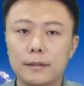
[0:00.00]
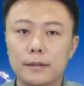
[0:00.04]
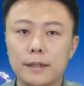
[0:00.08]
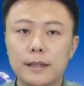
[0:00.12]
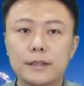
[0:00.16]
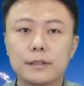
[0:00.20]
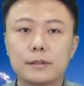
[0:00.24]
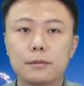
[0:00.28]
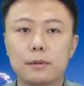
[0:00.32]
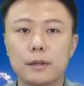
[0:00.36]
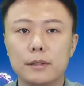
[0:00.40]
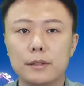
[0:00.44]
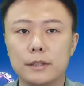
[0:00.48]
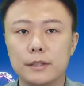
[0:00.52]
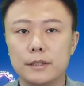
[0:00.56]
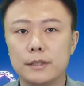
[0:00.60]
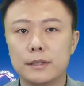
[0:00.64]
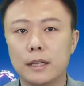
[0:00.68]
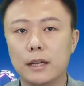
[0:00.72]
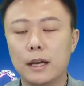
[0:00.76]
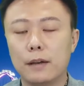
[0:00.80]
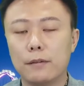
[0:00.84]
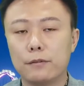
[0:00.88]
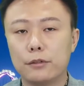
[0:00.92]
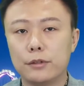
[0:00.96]
Next one
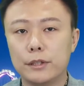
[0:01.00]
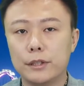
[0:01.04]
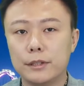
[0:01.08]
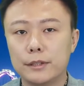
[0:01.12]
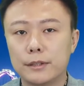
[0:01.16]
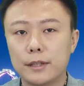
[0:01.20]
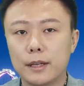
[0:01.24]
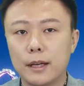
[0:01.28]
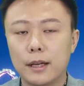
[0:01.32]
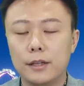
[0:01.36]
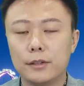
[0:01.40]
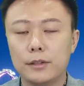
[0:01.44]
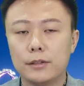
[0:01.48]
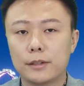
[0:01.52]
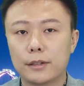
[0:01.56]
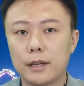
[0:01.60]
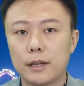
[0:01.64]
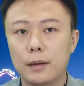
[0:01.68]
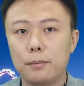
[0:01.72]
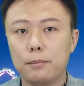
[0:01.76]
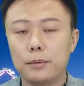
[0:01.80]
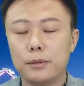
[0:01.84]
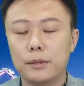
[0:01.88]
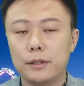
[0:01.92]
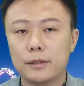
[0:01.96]
is they have to decide the
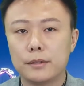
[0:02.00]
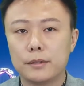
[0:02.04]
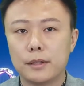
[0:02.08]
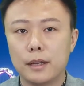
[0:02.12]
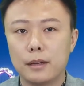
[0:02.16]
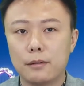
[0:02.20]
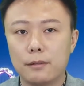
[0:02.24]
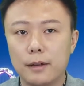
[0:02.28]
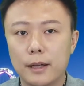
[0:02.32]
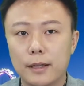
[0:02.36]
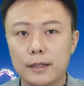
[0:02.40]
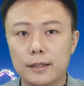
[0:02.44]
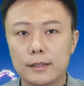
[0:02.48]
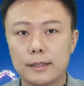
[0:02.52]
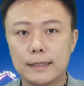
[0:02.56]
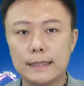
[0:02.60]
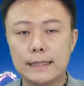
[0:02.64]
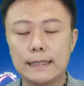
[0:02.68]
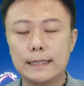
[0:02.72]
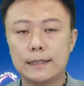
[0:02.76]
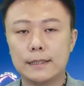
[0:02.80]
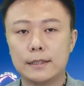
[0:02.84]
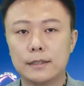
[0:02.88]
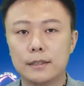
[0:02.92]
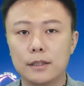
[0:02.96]
company director
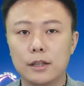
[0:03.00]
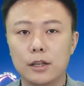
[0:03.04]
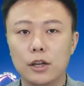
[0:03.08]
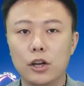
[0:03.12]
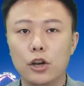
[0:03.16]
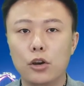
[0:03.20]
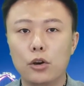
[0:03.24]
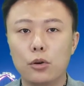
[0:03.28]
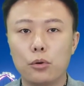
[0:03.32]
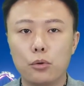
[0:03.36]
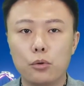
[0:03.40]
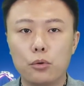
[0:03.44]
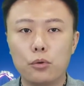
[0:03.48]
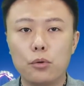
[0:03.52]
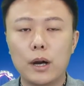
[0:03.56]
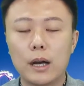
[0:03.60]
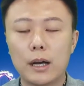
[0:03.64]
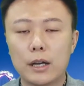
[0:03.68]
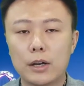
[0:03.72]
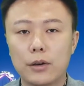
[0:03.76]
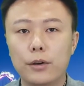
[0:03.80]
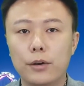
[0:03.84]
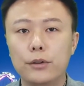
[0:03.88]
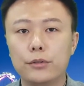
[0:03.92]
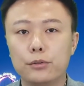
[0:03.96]
list. Who
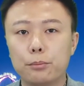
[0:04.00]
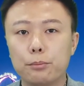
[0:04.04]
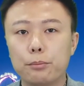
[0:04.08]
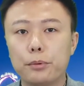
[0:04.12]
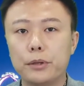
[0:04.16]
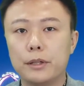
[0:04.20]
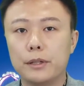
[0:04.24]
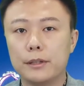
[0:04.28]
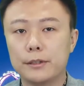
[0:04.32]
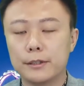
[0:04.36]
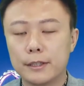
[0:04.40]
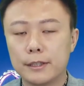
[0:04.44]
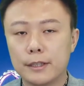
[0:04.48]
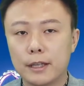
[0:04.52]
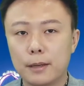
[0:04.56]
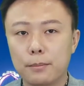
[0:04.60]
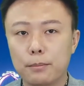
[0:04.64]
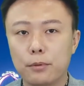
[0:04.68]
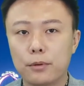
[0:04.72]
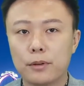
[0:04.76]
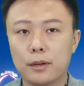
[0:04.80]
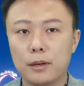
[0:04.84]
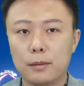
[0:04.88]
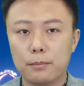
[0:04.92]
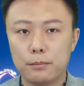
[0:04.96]
are going to be the
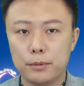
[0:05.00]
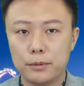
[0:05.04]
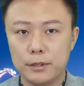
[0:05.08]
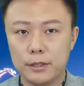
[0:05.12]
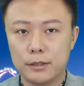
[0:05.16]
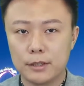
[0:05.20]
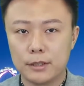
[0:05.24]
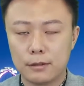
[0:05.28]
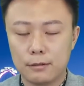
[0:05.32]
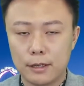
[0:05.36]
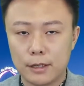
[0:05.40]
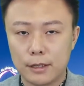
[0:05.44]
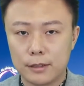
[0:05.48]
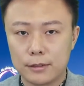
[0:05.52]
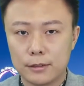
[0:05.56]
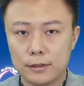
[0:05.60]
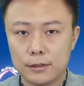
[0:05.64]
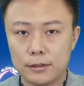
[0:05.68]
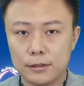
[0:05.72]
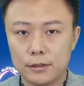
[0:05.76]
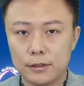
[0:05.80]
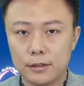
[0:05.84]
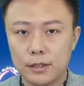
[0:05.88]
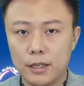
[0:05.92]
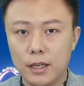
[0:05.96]
Singapore company
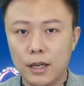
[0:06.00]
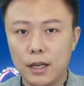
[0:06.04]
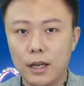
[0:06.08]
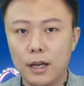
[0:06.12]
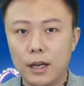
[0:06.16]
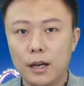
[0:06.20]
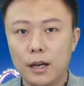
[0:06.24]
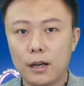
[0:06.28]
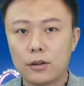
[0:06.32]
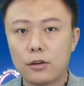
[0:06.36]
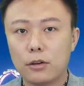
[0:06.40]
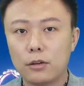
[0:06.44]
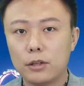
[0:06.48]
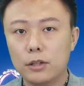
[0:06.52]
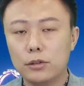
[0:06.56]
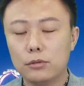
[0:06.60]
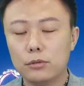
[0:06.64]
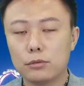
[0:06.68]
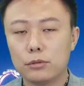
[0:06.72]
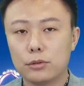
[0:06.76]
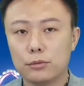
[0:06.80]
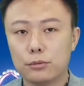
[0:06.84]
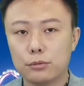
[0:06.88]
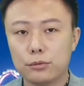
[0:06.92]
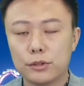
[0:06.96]
directors? According
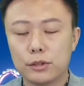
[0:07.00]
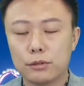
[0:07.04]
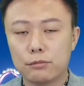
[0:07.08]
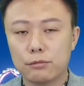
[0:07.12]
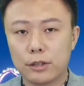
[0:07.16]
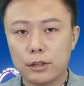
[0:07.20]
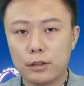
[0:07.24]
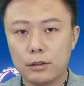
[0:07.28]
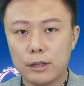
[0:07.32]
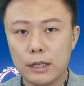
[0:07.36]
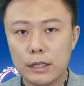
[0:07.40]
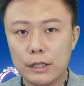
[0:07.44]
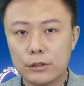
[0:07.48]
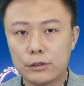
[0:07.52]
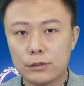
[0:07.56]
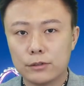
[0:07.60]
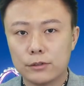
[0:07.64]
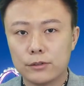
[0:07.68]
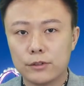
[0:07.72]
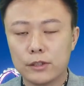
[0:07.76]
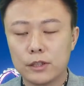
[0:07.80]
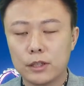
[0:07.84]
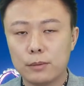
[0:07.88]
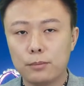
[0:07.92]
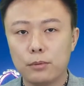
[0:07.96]
to the rules and
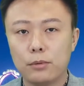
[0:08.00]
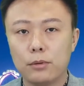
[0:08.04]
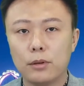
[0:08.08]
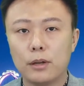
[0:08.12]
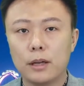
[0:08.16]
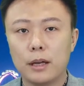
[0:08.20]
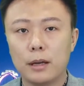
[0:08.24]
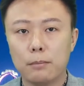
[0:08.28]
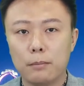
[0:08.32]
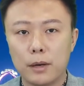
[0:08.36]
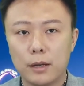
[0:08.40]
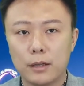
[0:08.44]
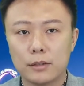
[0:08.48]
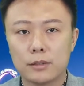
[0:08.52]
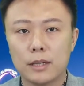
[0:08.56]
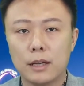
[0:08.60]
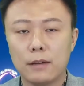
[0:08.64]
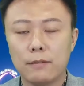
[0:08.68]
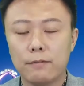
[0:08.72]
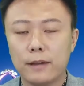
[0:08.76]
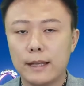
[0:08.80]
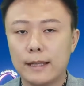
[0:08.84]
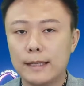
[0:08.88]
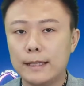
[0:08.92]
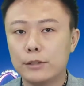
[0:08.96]
regulations, Singapore must
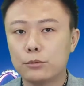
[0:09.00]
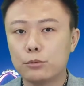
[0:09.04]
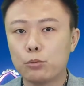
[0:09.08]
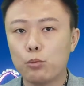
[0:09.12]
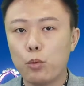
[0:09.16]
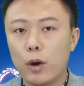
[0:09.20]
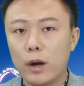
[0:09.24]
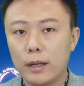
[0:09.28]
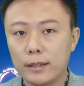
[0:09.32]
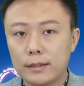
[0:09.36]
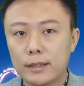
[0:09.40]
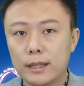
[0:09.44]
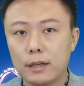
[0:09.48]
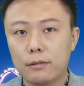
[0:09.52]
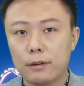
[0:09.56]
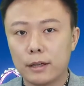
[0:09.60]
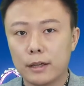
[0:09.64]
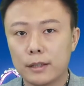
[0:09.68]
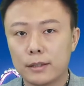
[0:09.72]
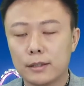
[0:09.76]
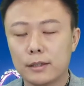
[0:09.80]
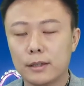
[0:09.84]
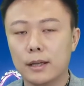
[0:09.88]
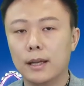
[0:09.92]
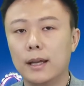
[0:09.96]
have at least one
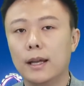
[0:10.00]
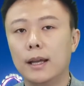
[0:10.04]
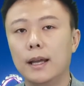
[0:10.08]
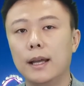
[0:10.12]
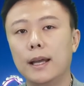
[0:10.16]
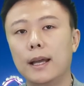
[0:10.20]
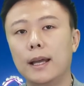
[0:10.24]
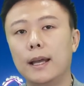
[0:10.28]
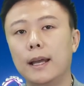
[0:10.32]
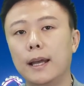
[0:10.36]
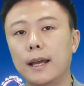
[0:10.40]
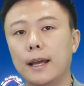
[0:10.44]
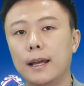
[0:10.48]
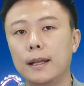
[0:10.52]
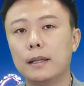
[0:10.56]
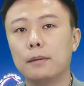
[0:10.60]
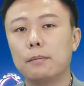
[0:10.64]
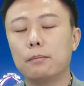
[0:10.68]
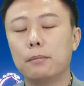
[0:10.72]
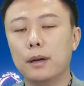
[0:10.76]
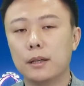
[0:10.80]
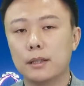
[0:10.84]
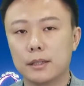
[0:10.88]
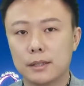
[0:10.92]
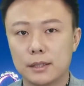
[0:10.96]
director
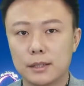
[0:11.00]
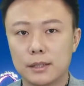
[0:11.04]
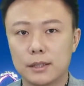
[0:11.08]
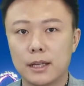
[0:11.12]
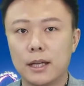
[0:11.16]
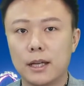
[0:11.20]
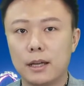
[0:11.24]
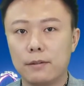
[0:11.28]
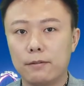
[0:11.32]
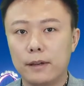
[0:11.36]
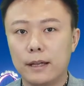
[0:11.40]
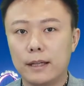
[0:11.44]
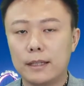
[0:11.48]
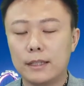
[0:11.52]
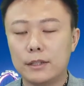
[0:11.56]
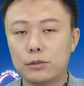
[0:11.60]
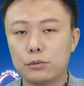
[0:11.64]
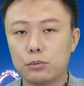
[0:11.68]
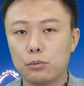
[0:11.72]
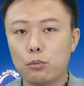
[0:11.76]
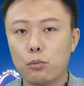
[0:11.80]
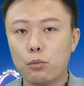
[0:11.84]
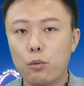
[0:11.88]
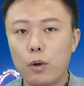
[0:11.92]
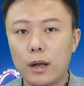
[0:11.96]
and must have at
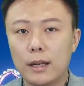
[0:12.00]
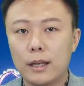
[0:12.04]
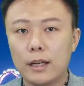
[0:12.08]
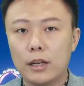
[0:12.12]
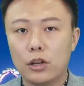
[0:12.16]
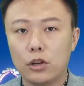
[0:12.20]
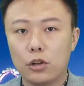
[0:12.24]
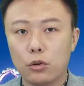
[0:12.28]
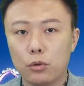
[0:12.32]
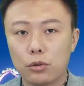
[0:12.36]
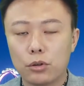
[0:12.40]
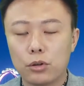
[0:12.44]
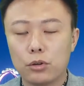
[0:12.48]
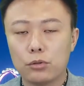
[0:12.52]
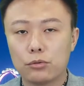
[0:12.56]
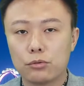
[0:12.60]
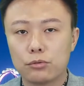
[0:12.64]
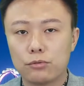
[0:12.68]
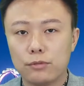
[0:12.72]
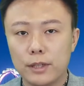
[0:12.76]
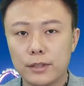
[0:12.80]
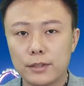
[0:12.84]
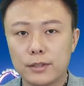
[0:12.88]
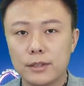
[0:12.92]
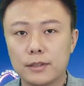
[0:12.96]
least one local
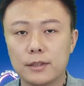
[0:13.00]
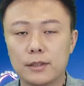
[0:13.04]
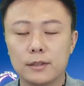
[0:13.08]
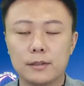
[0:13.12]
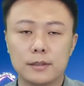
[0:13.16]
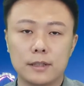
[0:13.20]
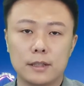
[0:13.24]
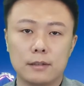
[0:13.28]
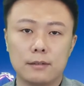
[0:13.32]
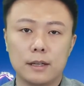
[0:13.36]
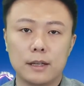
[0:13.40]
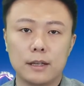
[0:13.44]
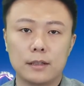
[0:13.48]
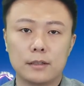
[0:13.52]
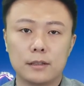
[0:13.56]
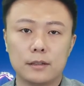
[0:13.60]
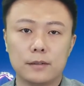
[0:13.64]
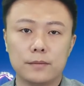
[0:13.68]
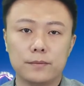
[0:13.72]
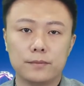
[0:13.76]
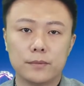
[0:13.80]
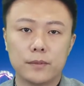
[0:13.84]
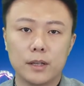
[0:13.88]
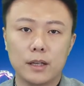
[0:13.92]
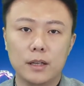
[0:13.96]
resident
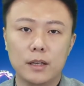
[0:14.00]
director.